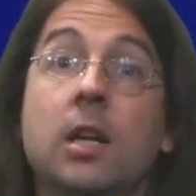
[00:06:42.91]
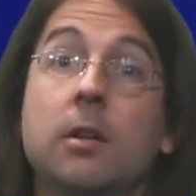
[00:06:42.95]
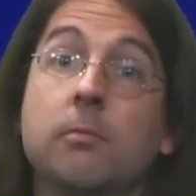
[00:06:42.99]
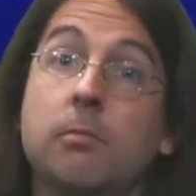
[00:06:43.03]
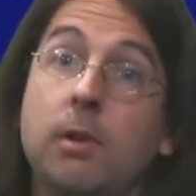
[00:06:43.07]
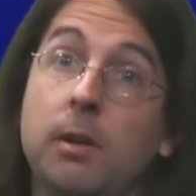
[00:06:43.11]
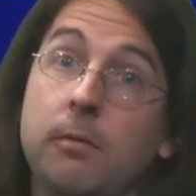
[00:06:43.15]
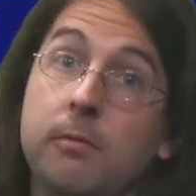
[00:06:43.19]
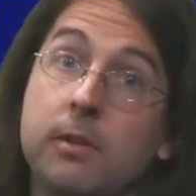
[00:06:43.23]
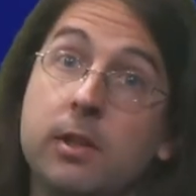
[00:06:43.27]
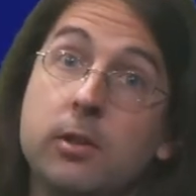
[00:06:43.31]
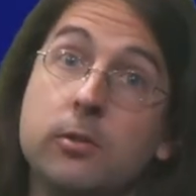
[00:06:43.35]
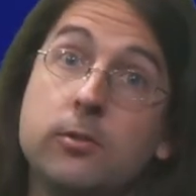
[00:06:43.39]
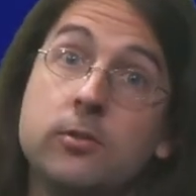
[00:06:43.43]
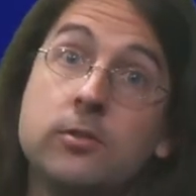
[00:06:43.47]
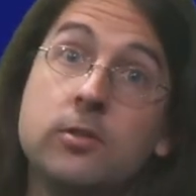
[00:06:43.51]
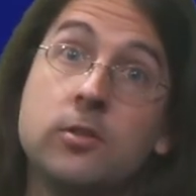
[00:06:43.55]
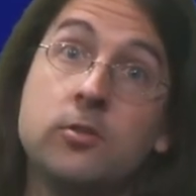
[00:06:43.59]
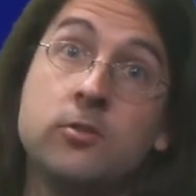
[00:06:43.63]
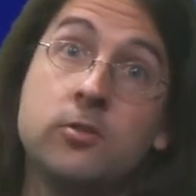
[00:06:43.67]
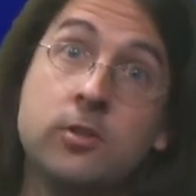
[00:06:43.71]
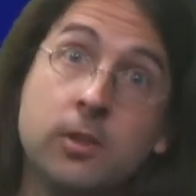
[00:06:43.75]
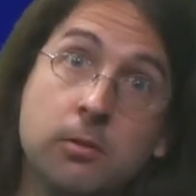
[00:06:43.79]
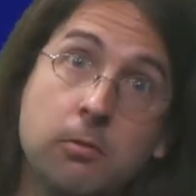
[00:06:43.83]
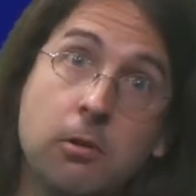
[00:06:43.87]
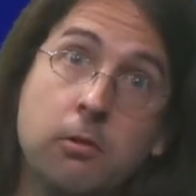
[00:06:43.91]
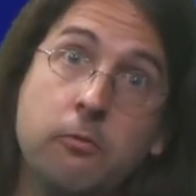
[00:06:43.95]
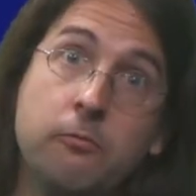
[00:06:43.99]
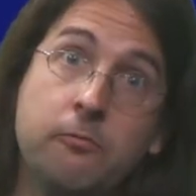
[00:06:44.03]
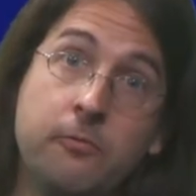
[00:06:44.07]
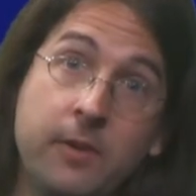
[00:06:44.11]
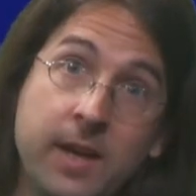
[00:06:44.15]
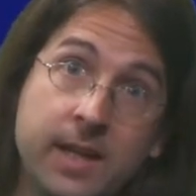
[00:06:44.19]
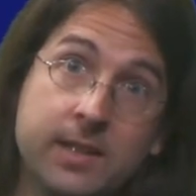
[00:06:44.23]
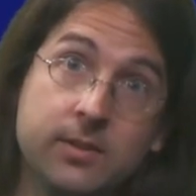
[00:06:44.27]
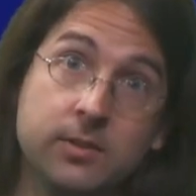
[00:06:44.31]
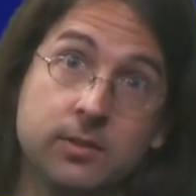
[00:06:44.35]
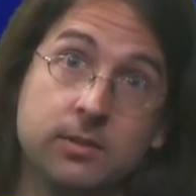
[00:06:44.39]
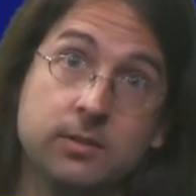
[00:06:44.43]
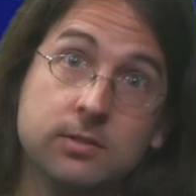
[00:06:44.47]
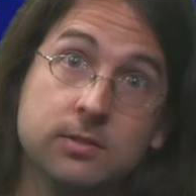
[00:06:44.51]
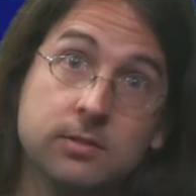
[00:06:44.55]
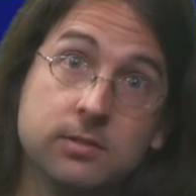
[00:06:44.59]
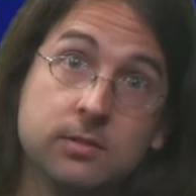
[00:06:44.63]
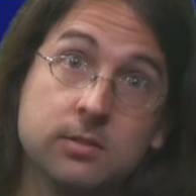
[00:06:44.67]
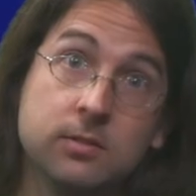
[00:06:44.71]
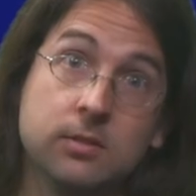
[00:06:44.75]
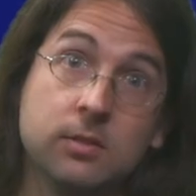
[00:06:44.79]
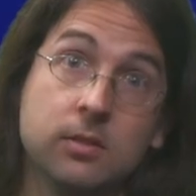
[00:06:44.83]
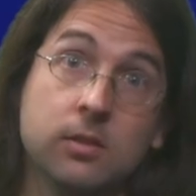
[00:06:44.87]
where we use the 0 vector,
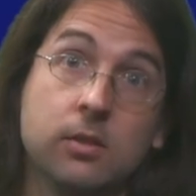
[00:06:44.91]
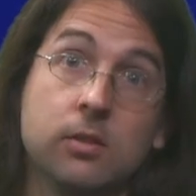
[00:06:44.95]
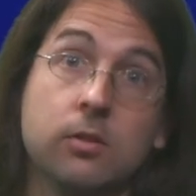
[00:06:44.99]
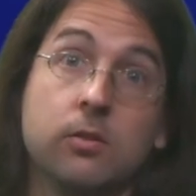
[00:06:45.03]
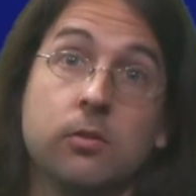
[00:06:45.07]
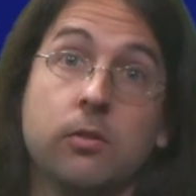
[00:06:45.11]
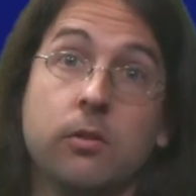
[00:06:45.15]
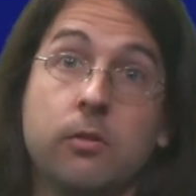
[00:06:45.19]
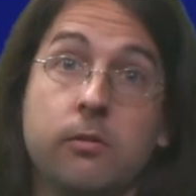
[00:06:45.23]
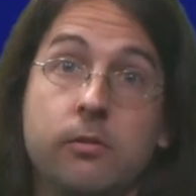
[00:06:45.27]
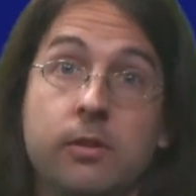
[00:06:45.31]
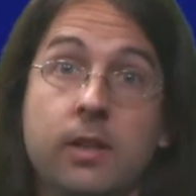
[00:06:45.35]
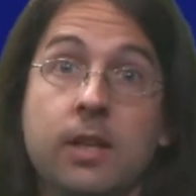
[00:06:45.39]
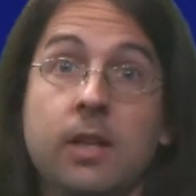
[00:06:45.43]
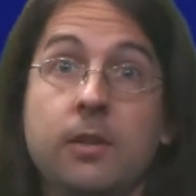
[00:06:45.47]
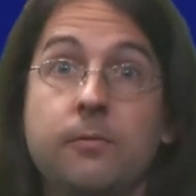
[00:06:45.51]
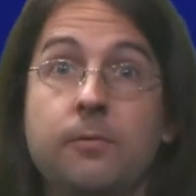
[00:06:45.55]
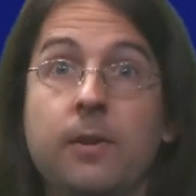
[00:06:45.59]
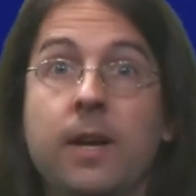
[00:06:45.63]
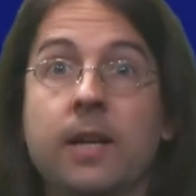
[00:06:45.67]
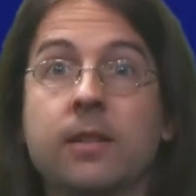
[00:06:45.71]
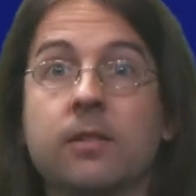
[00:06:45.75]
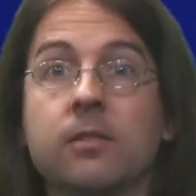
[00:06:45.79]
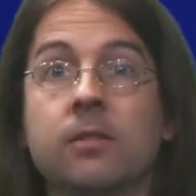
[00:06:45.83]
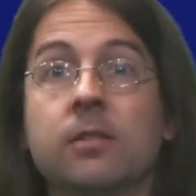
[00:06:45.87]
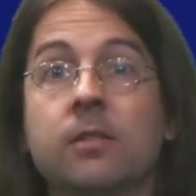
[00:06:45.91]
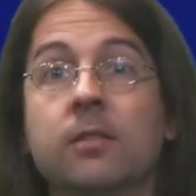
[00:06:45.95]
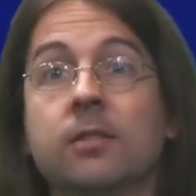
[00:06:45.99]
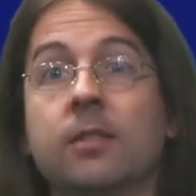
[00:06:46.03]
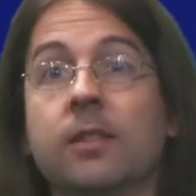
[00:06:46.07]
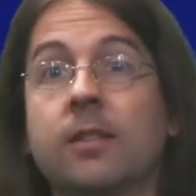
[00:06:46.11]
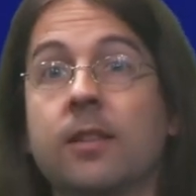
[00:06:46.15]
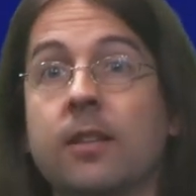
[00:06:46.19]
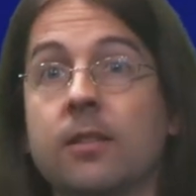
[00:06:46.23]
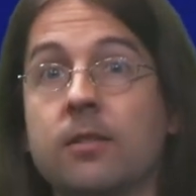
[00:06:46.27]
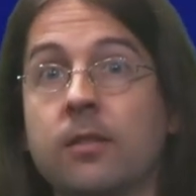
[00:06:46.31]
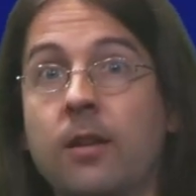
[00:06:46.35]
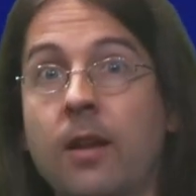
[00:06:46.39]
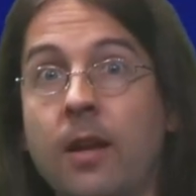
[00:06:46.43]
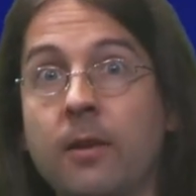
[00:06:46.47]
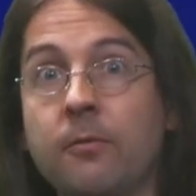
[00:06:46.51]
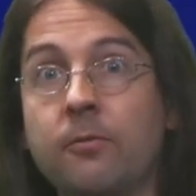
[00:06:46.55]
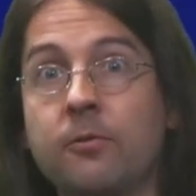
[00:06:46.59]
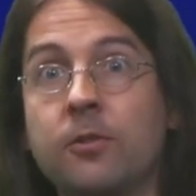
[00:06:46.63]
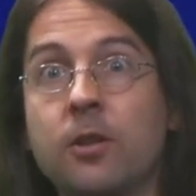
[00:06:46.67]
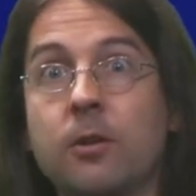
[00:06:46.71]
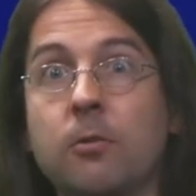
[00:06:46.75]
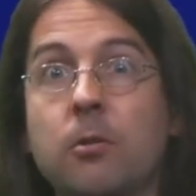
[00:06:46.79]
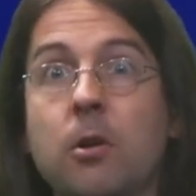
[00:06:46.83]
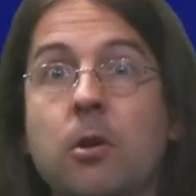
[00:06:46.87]
the unique vector that has
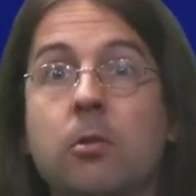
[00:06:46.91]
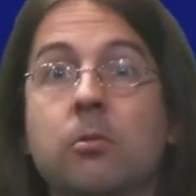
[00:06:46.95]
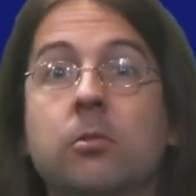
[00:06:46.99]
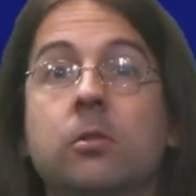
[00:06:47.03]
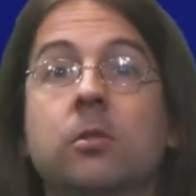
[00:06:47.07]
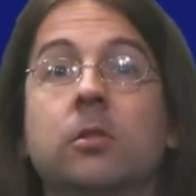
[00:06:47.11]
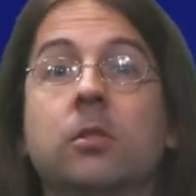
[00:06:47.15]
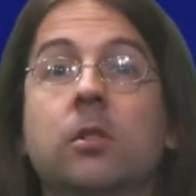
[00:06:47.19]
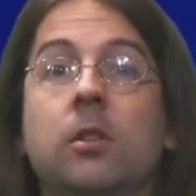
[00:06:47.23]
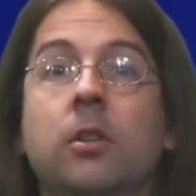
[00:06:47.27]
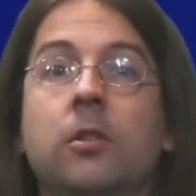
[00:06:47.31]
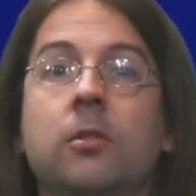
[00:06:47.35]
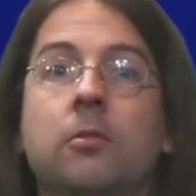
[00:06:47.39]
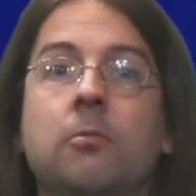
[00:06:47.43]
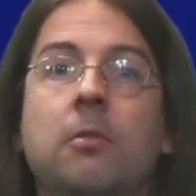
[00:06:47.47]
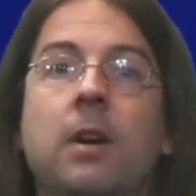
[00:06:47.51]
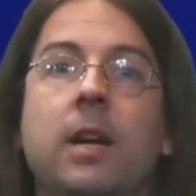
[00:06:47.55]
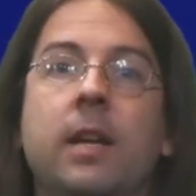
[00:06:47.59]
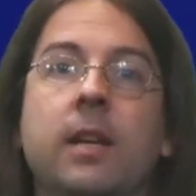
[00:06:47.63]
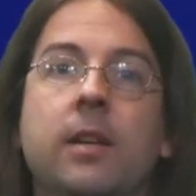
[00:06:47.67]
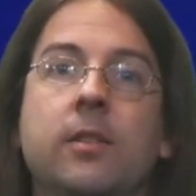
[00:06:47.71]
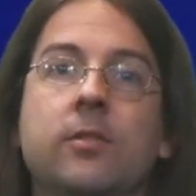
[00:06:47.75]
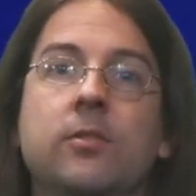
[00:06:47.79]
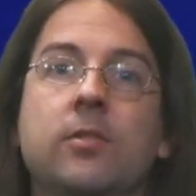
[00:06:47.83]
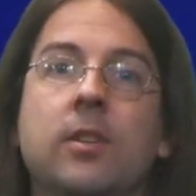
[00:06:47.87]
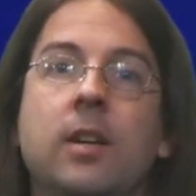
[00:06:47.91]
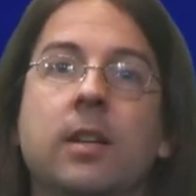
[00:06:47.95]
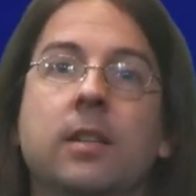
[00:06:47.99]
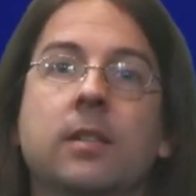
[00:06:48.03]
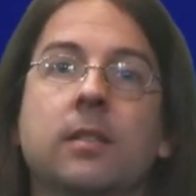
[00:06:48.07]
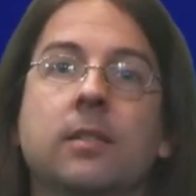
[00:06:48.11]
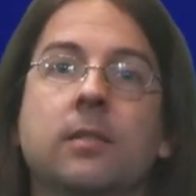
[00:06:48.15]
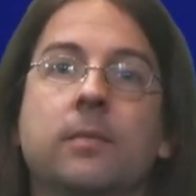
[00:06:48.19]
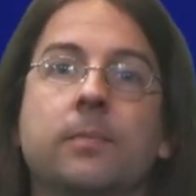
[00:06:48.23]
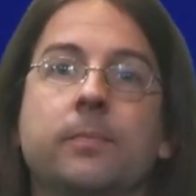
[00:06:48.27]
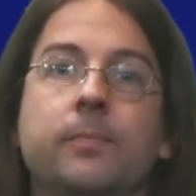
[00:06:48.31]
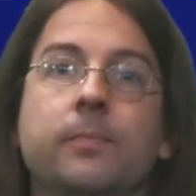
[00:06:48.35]
length 0 on the right-hand side.